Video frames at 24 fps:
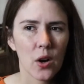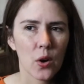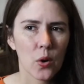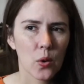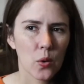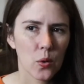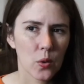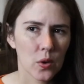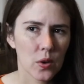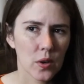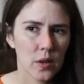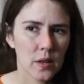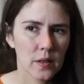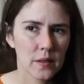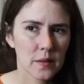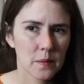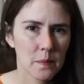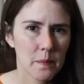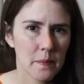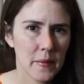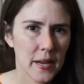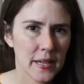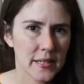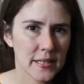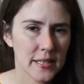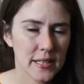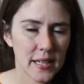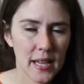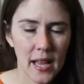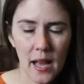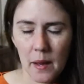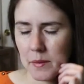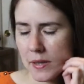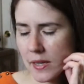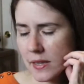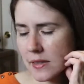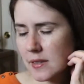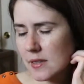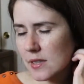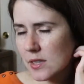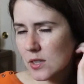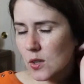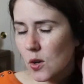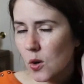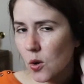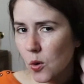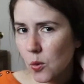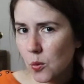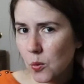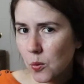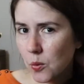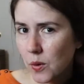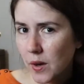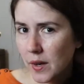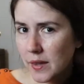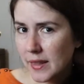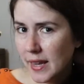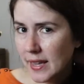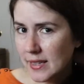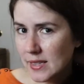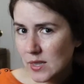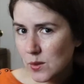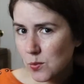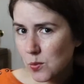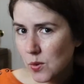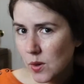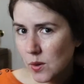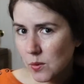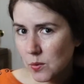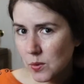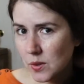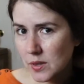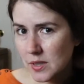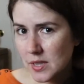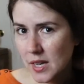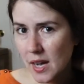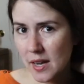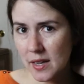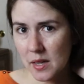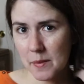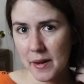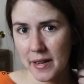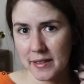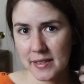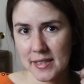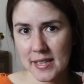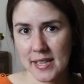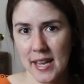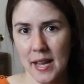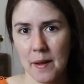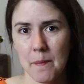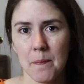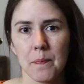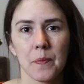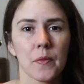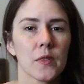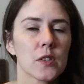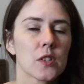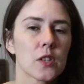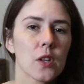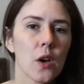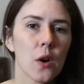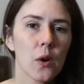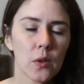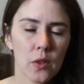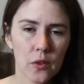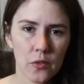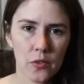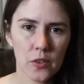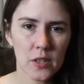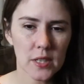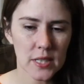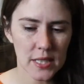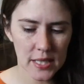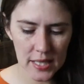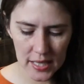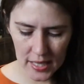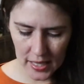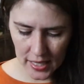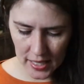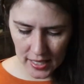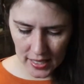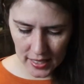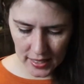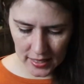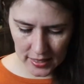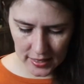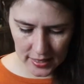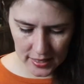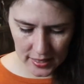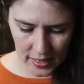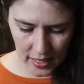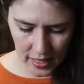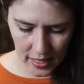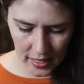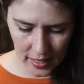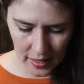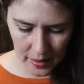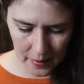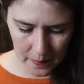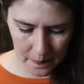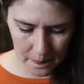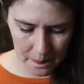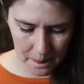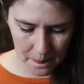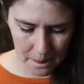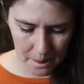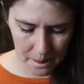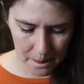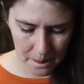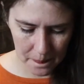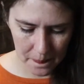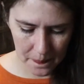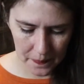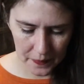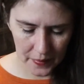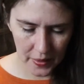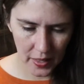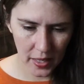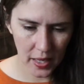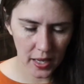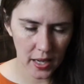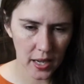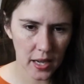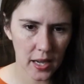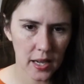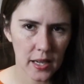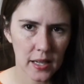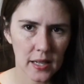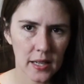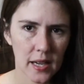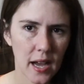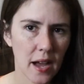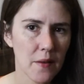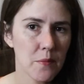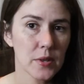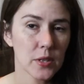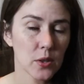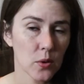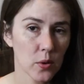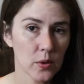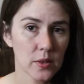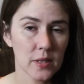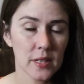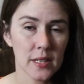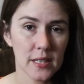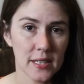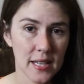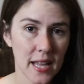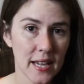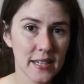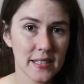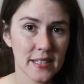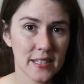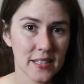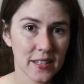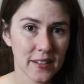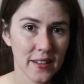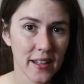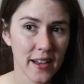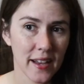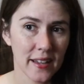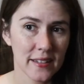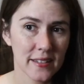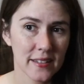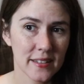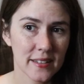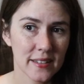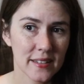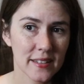or medicine cabinet. So that's what we're talking about today. So the first thing is I've been going to the dentist a lot